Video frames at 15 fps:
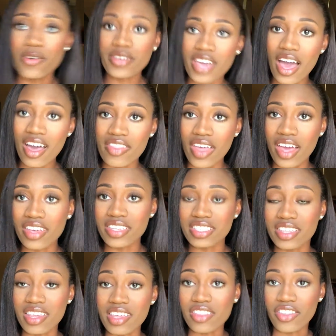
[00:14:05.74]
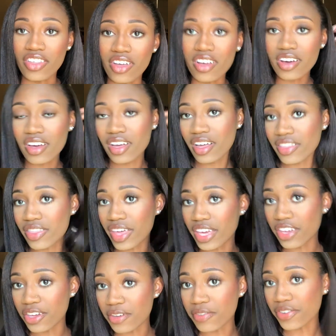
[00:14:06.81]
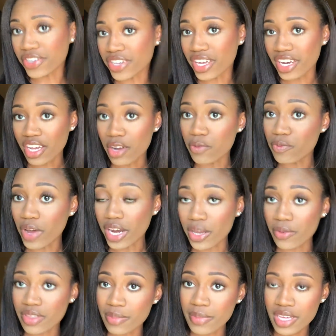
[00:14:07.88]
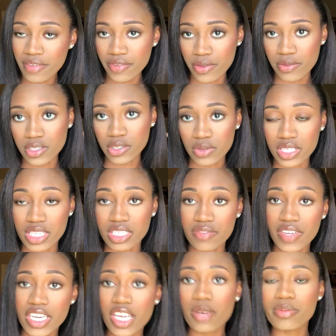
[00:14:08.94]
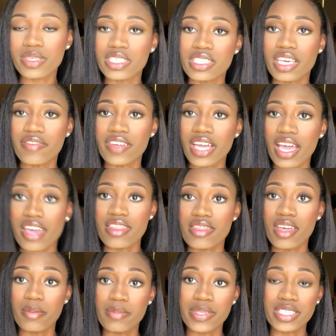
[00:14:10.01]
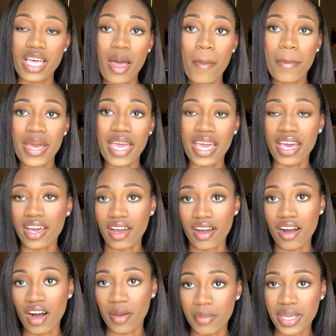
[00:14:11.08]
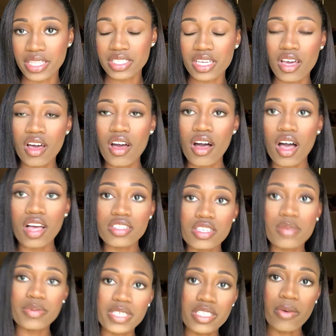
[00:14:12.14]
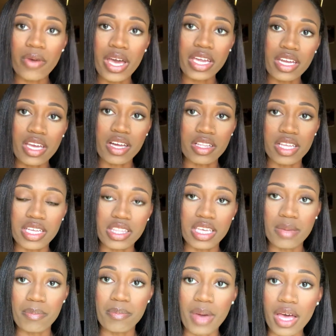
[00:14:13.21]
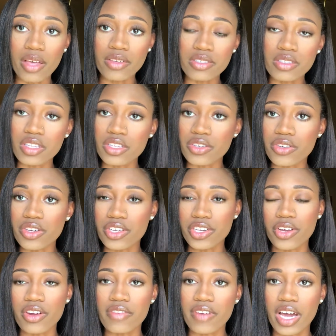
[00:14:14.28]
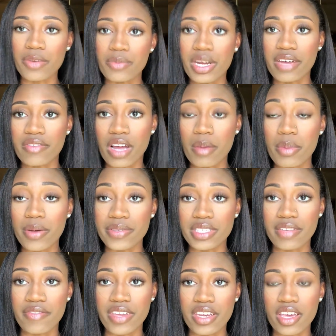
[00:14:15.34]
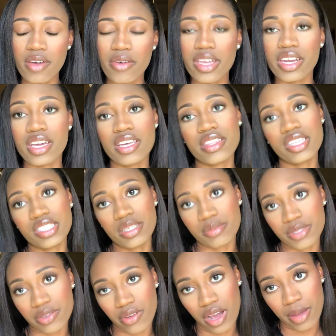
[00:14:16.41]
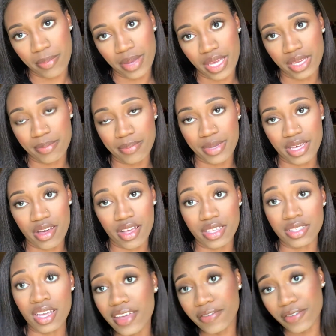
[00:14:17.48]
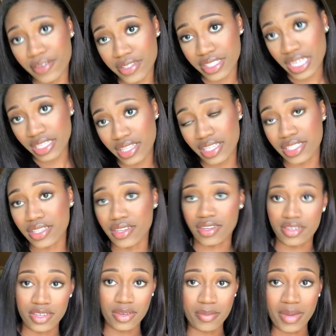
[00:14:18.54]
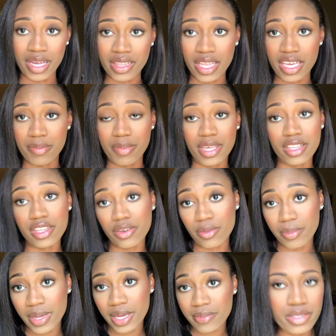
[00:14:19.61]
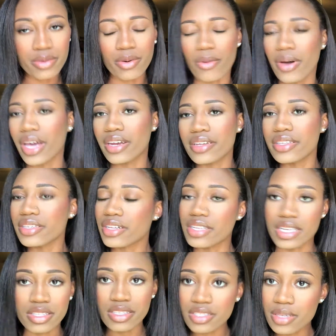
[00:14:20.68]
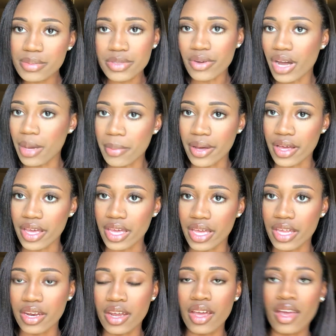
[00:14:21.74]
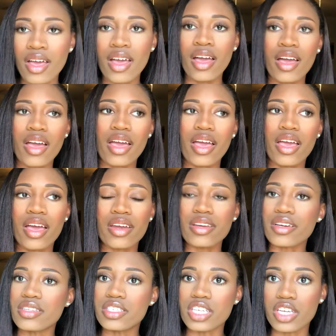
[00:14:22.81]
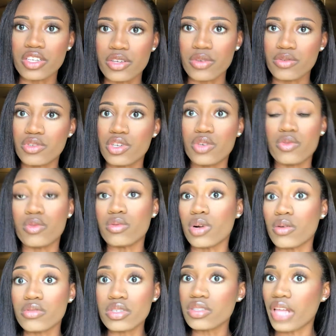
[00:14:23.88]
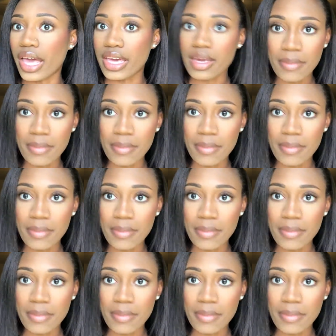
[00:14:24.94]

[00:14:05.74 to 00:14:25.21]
yeah, that is the look. Thank you for getting ready with me. If you enjoyed this video, please give it a thumbs up and comment. Also, please go ahead and click the bell so that you can get notified whenever I post a video, and hit the subscribe button because if you stayed this long, you might like me a little bit. So go ahead and click the subscribe button and continue to grow to like